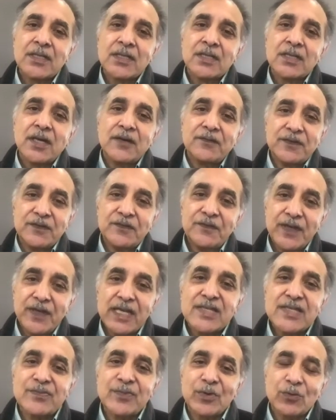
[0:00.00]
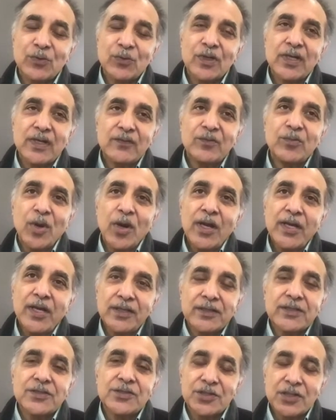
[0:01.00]
of investment would have bought
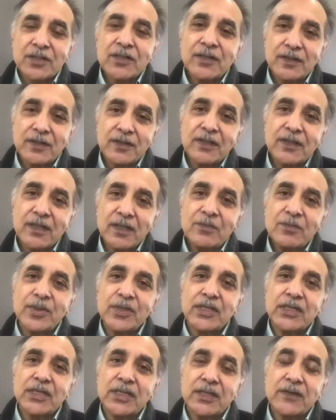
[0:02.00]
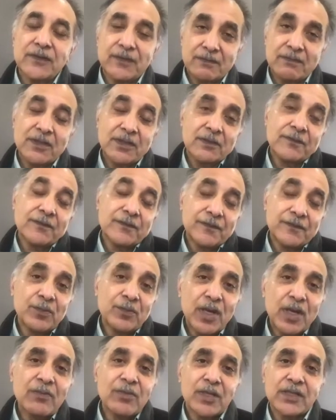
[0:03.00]
you a chunk of the company, if, you know, the
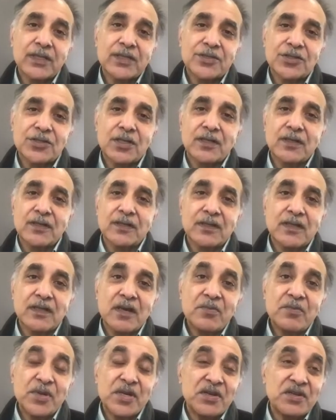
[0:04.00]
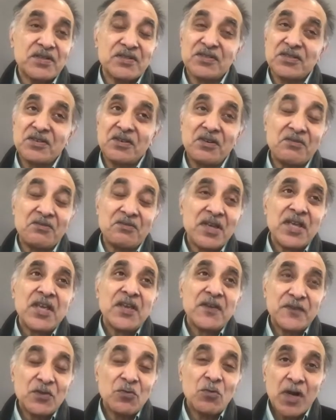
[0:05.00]
public a chunk of the company. So
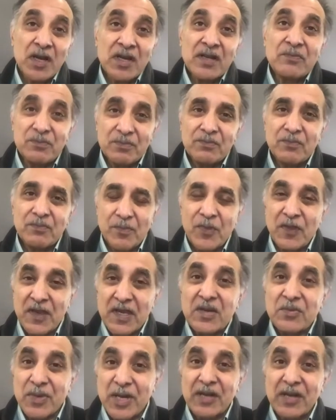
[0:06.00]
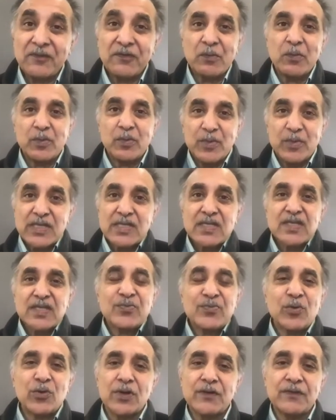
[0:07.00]
if you want to think about it from a business
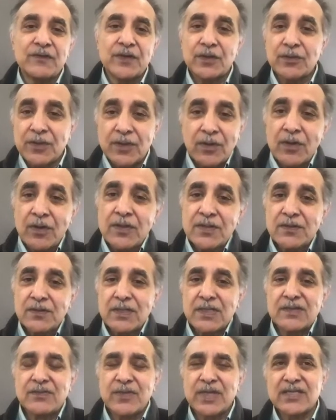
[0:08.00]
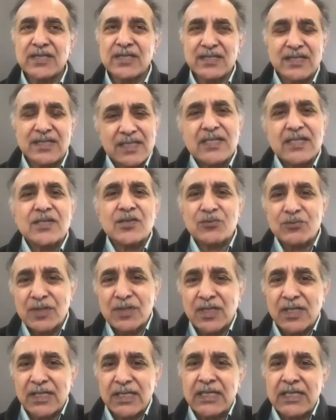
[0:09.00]
point of view, it also doesn't make sense. This is
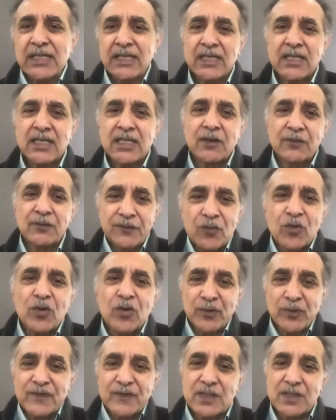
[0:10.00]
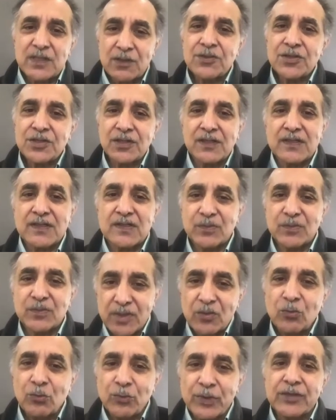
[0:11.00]
really a form of socialism, but
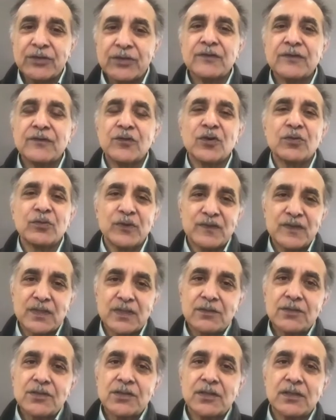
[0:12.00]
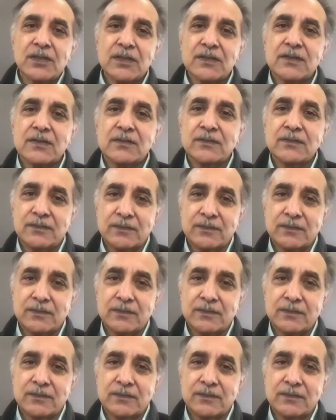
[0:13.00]
a weird form of socialism.